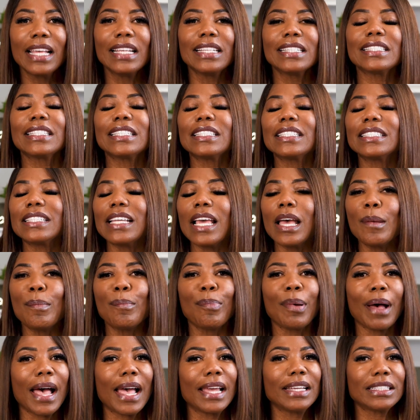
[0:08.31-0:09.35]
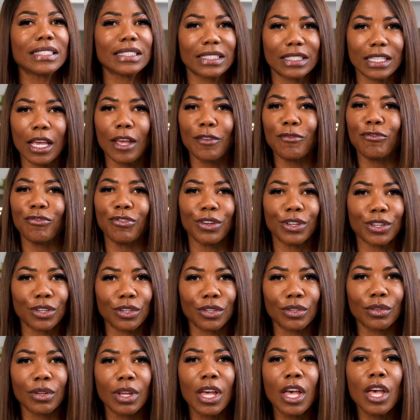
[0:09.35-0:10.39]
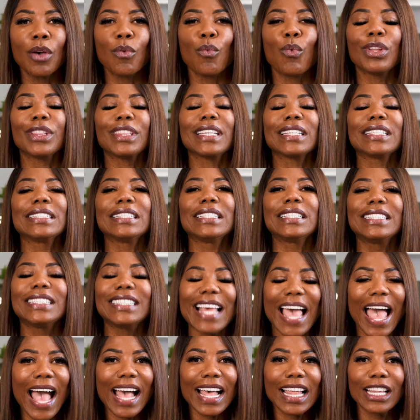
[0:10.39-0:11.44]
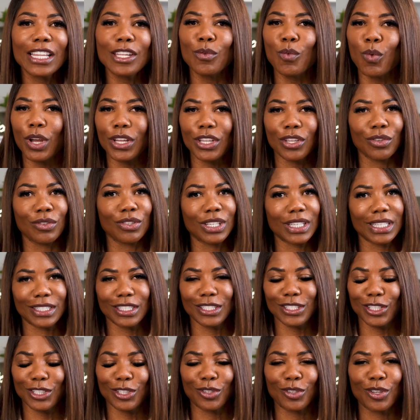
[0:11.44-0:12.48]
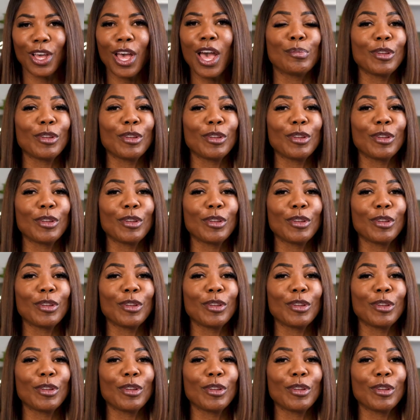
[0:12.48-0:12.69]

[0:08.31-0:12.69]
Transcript: step by step for you with exactly what you need to do.